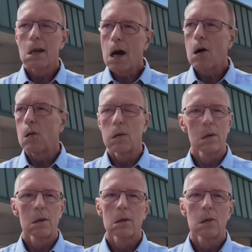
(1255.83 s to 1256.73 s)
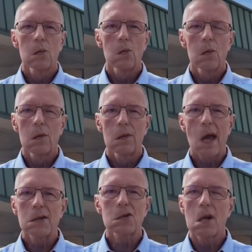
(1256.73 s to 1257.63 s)
No.
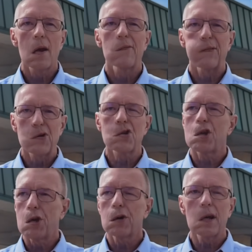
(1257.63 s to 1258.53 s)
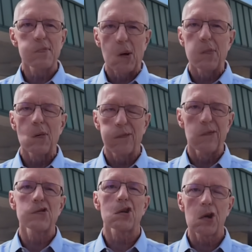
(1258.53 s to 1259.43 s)
That's for security
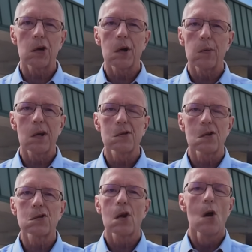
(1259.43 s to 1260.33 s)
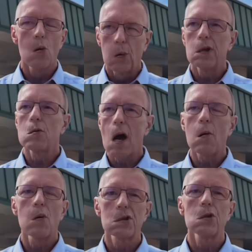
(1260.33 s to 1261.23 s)
reasons. We do
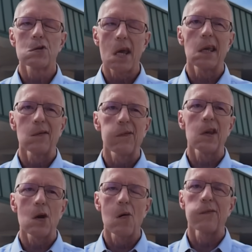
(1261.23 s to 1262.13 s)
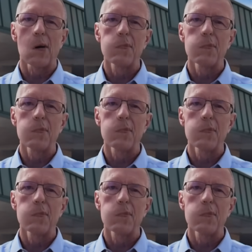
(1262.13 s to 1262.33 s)
not want you taking video of our